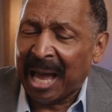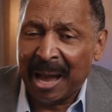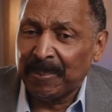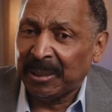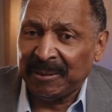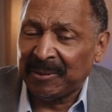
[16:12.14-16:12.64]
I
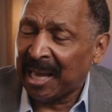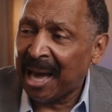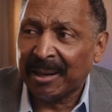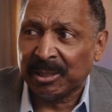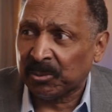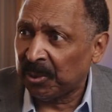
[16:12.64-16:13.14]
believe
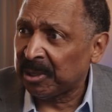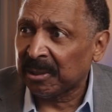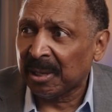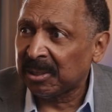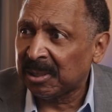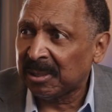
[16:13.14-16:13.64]
God is with
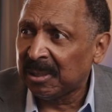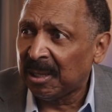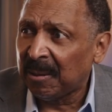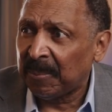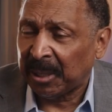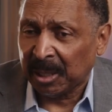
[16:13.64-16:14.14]
us
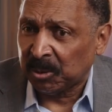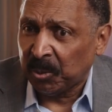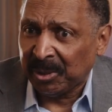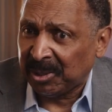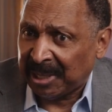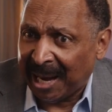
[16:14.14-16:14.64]
because
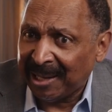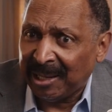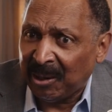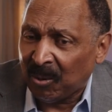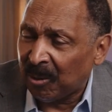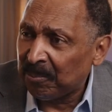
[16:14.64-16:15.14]
we're
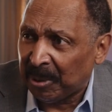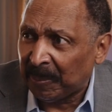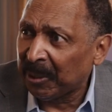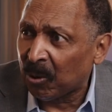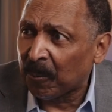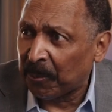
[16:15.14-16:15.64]
standing on
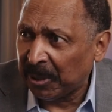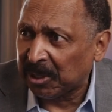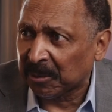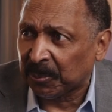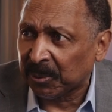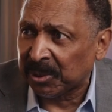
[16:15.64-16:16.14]
biblical
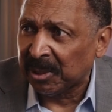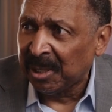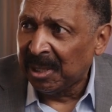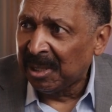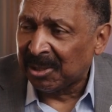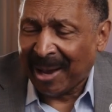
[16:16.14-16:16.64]
principles.
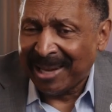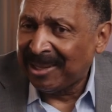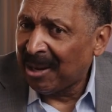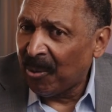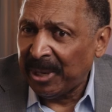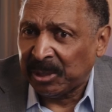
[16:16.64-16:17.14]
So I
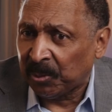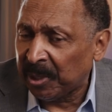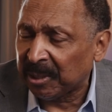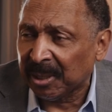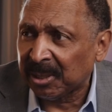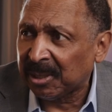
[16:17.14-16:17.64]
know He's
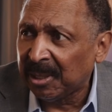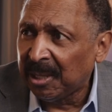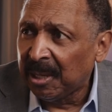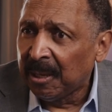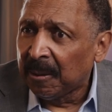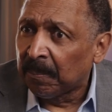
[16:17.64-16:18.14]
with us.
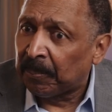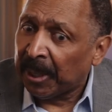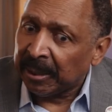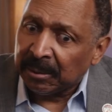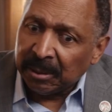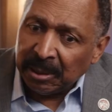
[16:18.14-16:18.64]

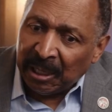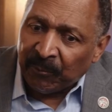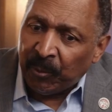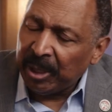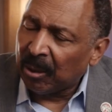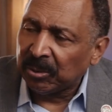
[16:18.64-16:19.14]
But if
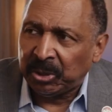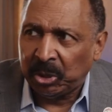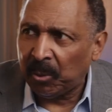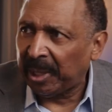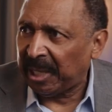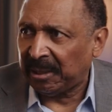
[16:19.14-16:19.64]
we don't
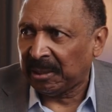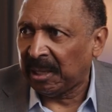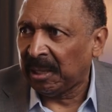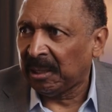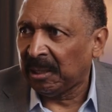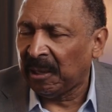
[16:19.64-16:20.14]
do
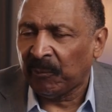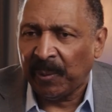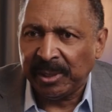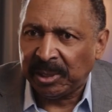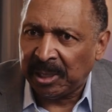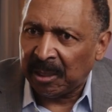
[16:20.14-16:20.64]
anything, if
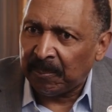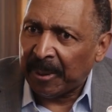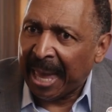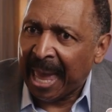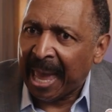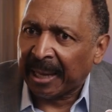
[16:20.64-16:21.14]
we sit
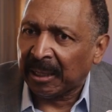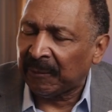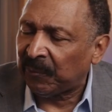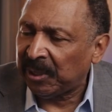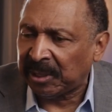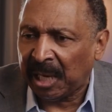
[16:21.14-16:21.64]
back, if
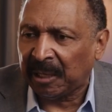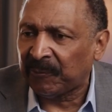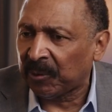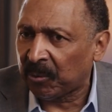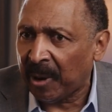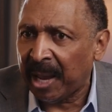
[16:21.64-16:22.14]
we take it
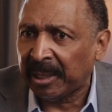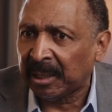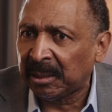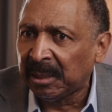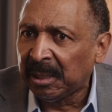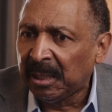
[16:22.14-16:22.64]
for
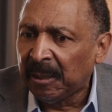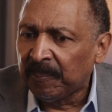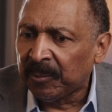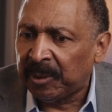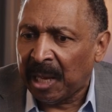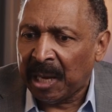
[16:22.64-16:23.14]
granted,
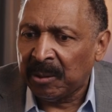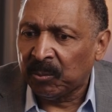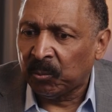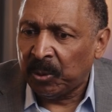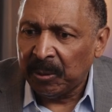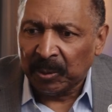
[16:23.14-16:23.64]

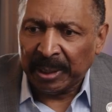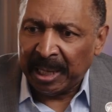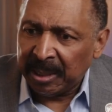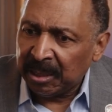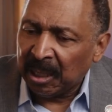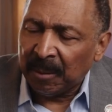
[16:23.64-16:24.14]
then we will
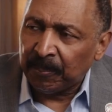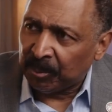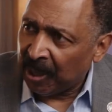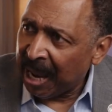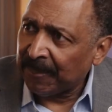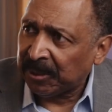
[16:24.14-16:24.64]
end up
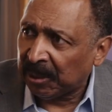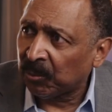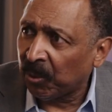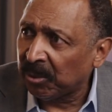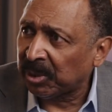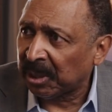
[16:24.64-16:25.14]
perhaps in
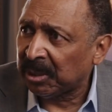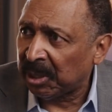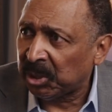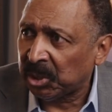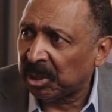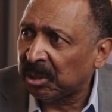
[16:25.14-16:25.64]
worse
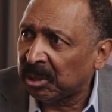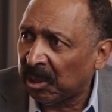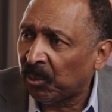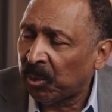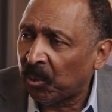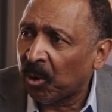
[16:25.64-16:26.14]
condition
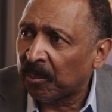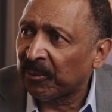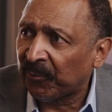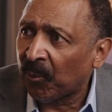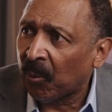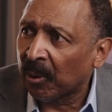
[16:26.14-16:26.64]
than we were
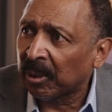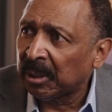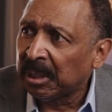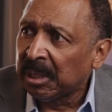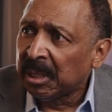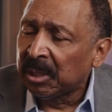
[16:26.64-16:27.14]
before.
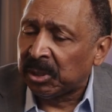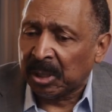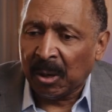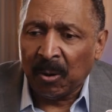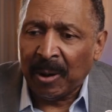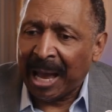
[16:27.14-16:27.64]

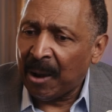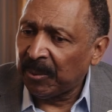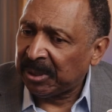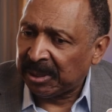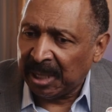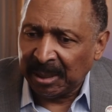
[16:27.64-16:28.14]
So I
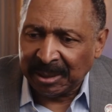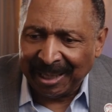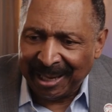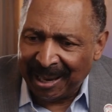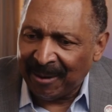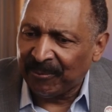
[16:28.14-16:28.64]
would say to
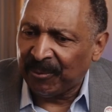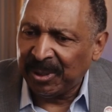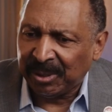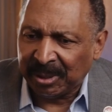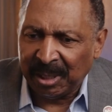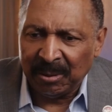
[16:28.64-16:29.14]
every
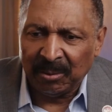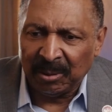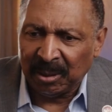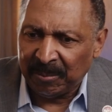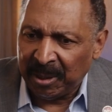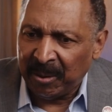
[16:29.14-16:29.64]

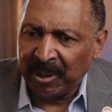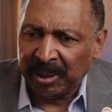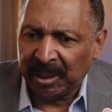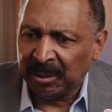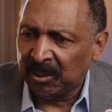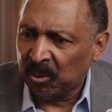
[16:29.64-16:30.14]
single
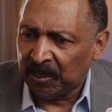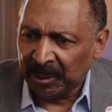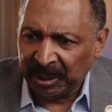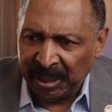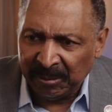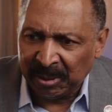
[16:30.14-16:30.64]
American who
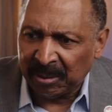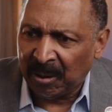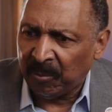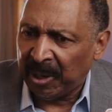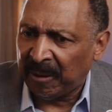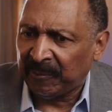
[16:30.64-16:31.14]
believes in
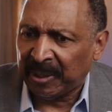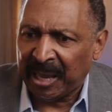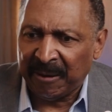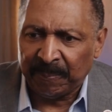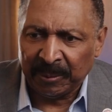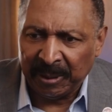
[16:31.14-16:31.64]
our way of
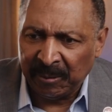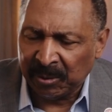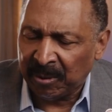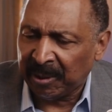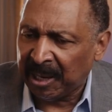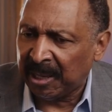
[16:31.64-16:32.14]
life, believes
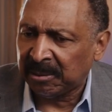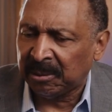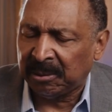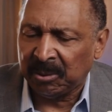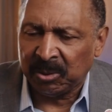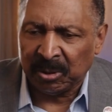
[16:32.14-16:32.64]
in our
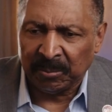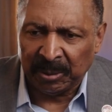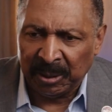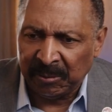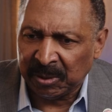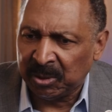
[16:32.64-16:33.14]
Constitution,
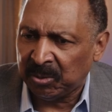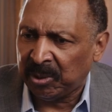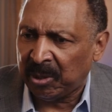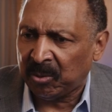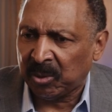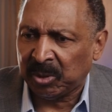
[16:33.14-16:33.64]
believes in
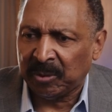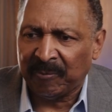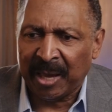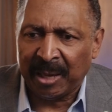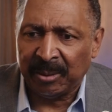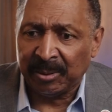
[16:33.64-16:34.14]
Judeo-Christian
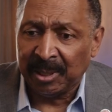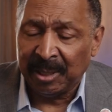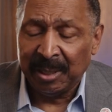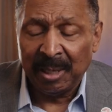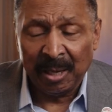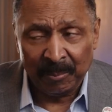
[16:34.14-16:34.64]
values,
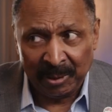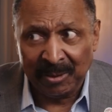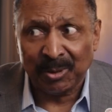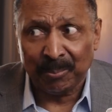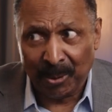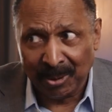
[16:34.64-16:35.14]
and
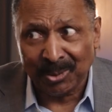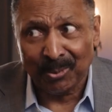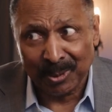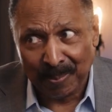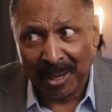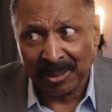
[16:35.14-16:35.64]
believes in personal
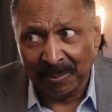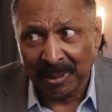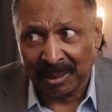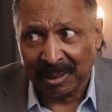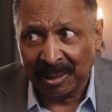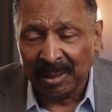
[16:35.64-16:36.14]

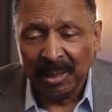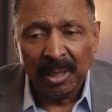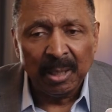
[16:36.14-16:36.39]
responsibility,